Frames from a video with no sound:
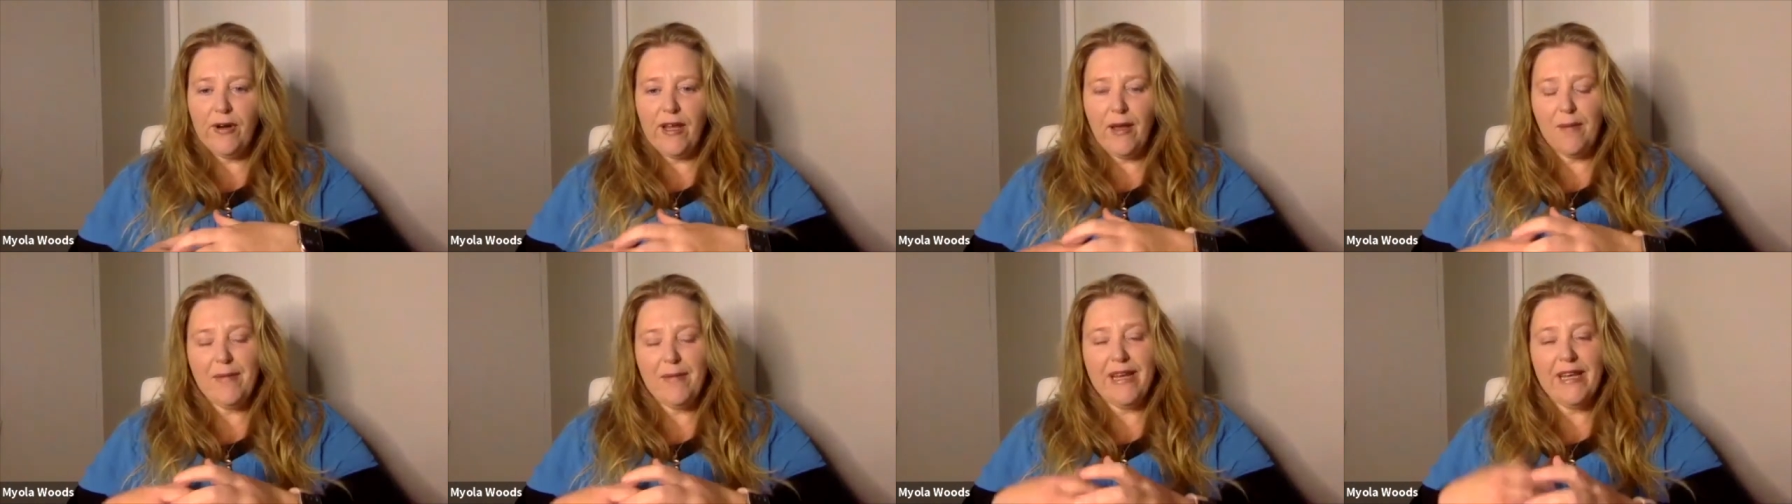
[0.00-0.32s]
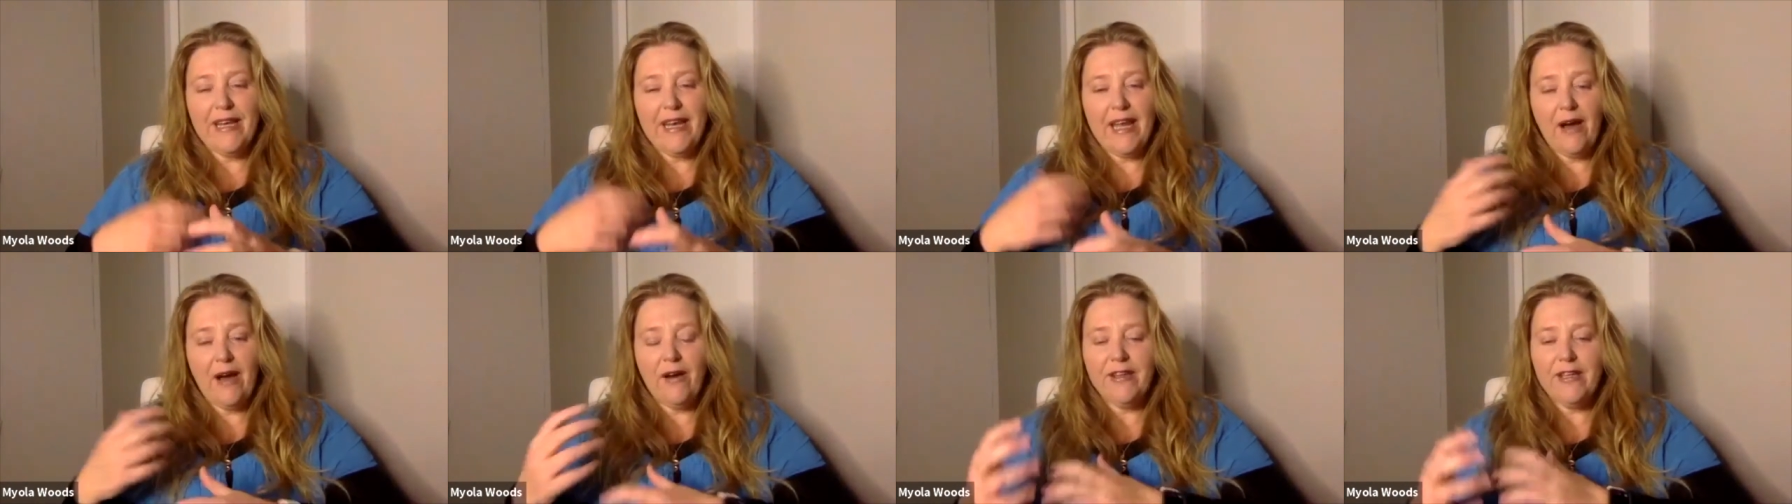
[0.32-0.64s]
I mean,
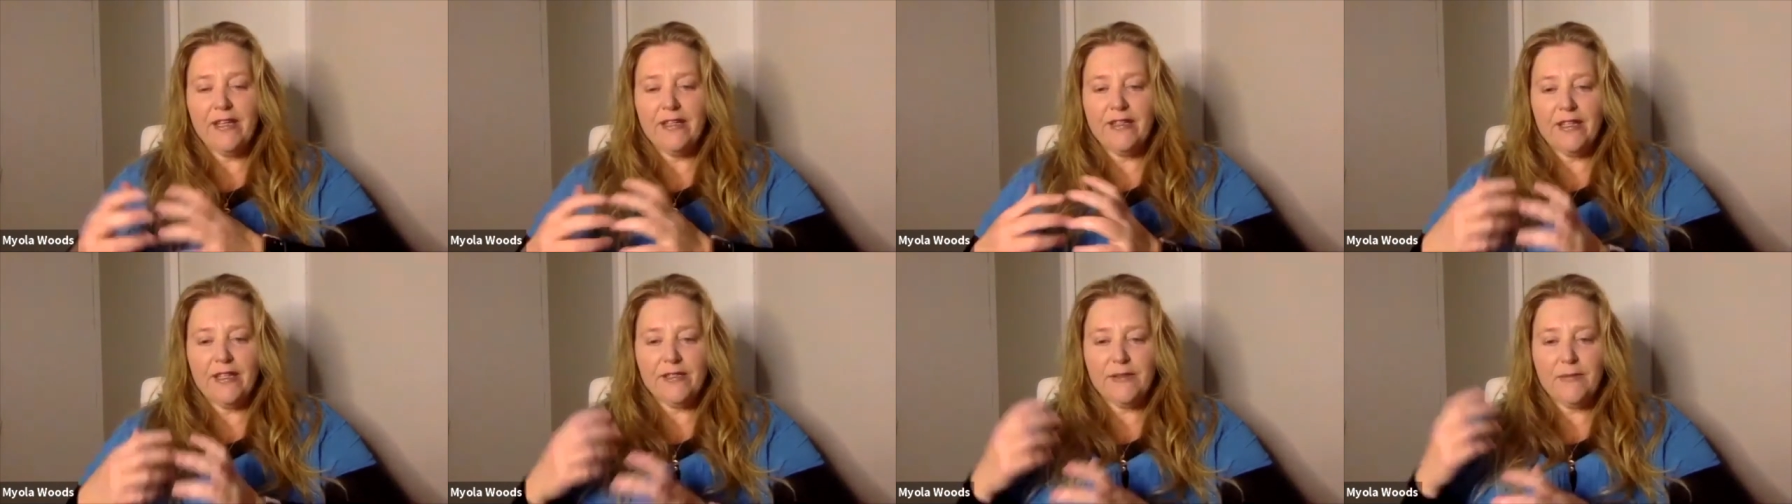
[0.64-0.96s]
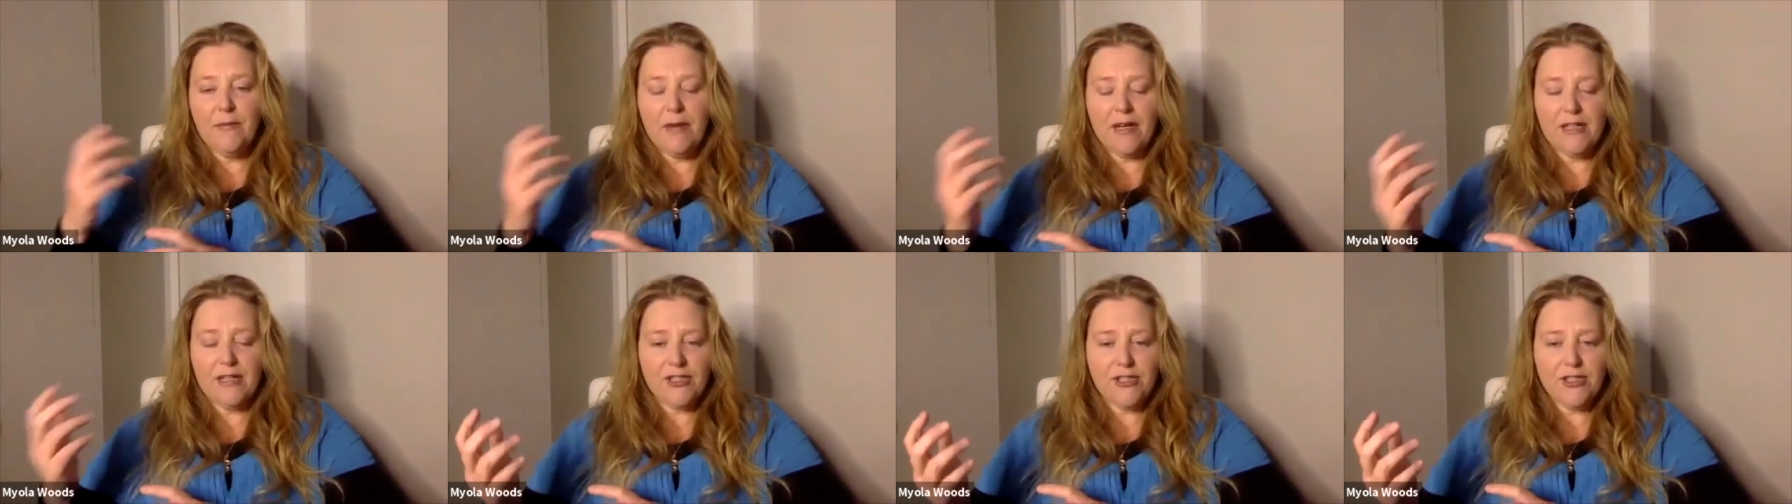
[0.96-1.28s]
now I think that's
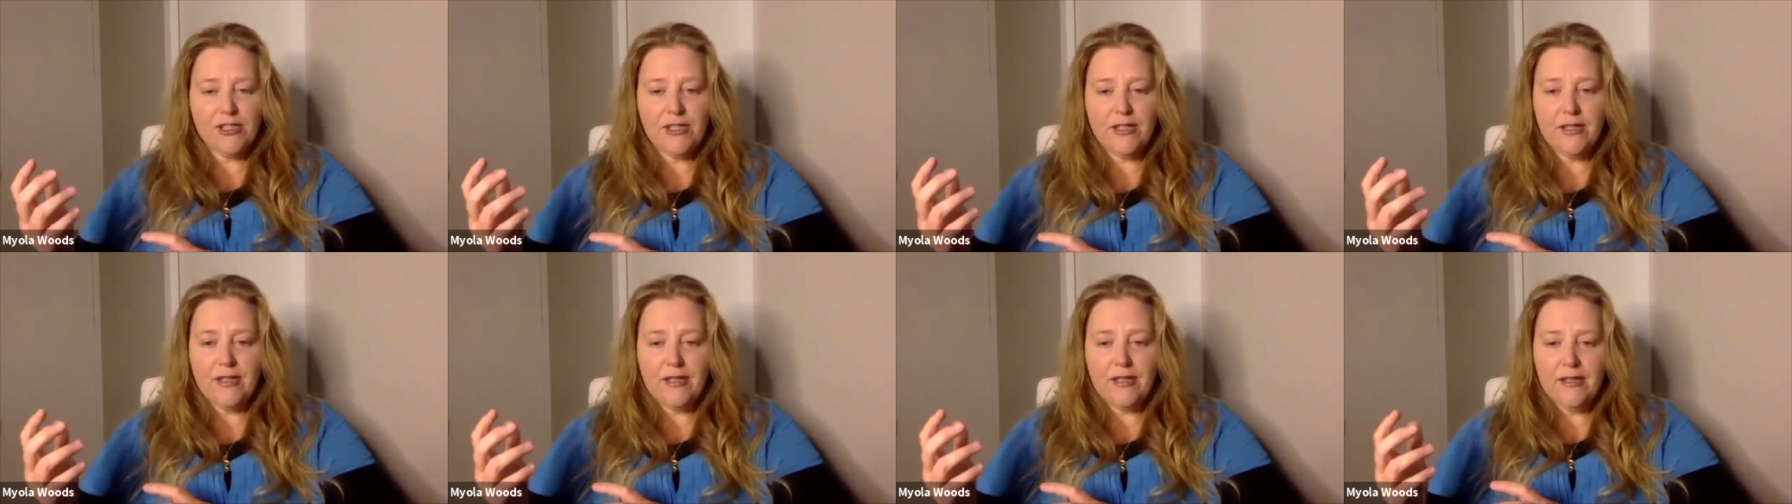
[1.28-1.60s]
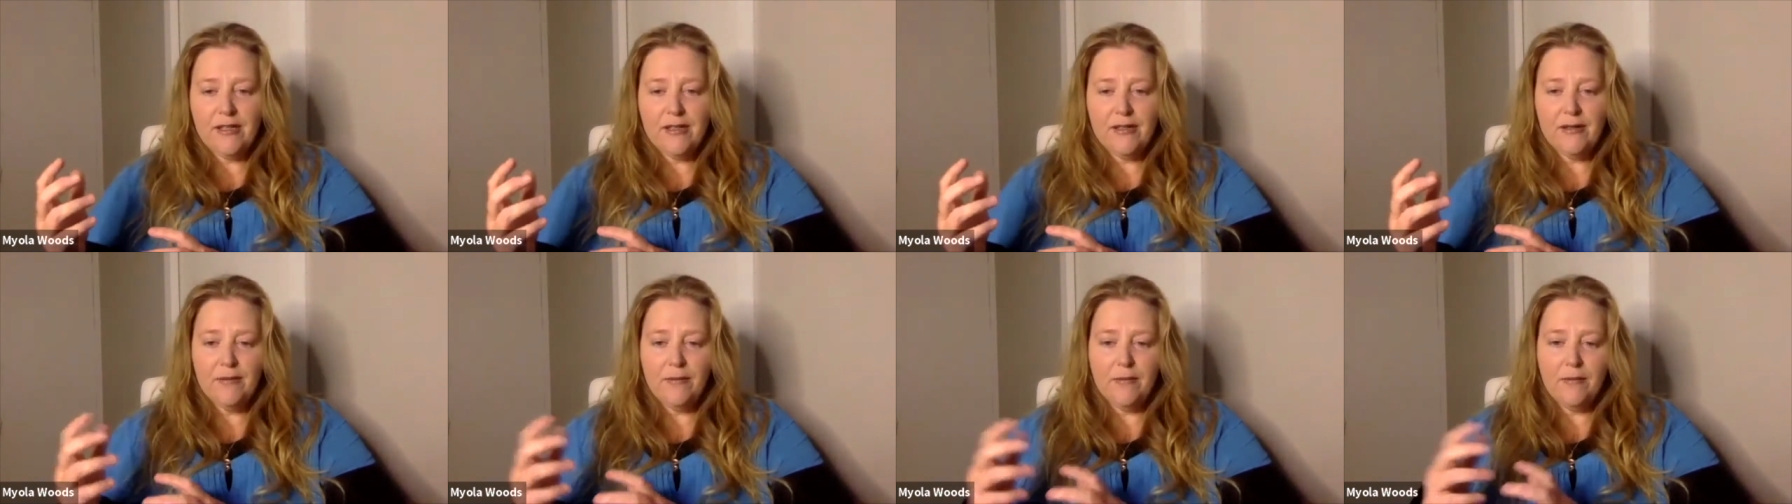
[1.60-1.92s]
much
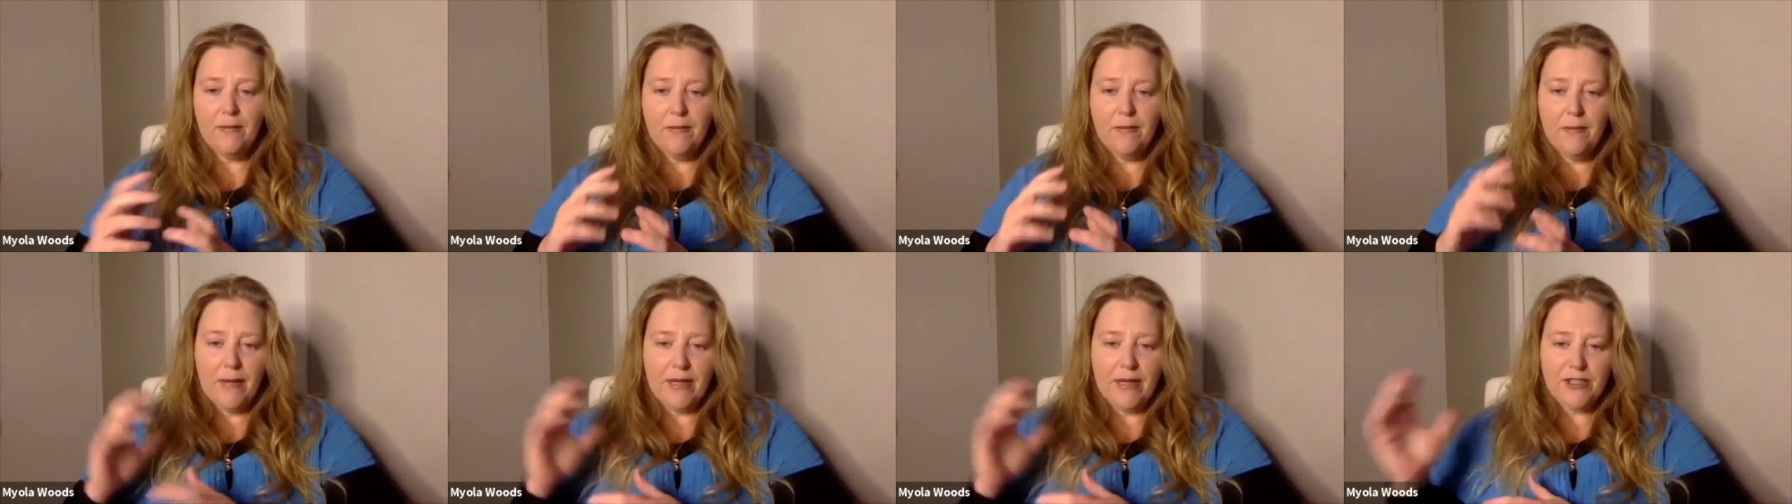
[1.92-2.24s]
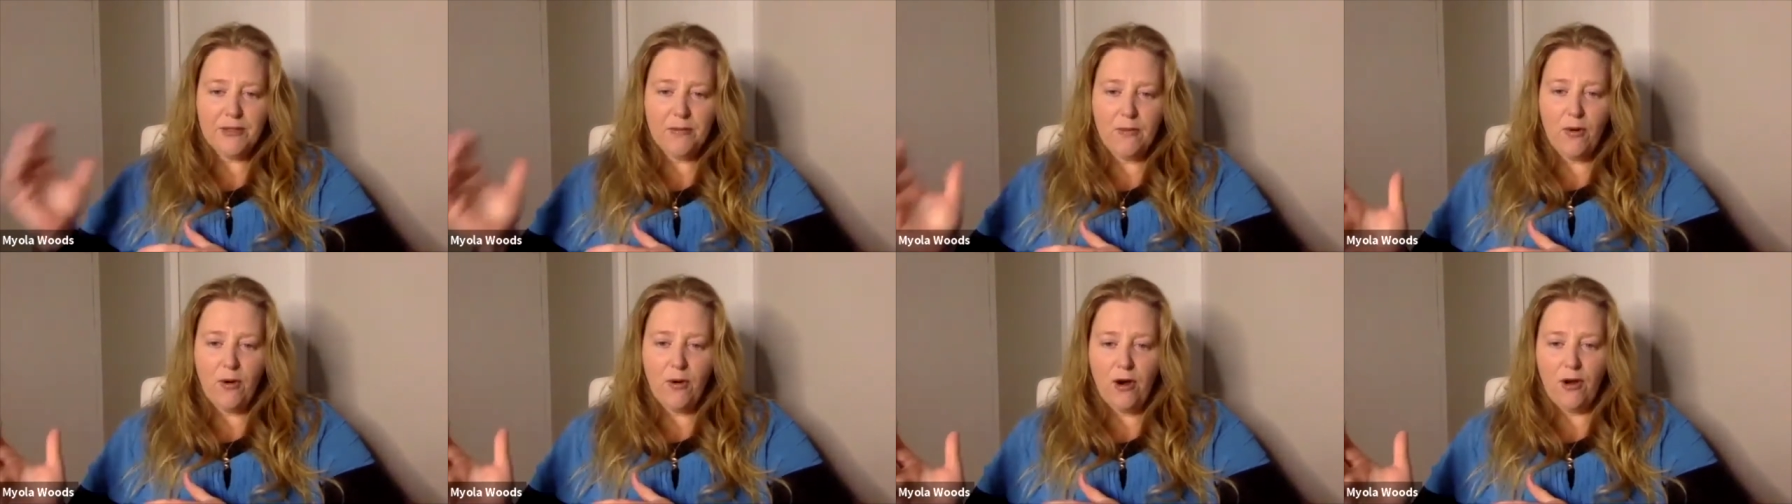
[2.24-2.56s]
much more